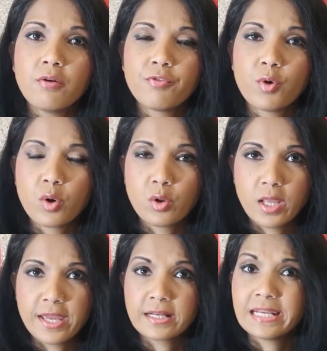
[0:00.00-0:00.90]
for
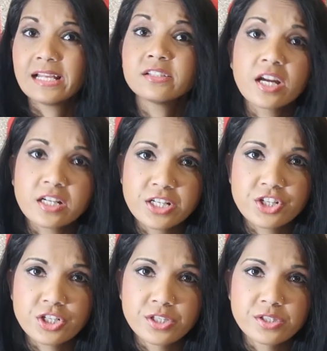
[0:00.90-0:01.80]
like nail
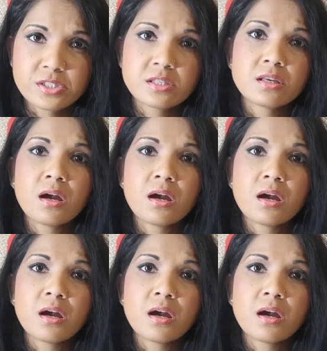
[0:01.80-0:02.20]
technicians,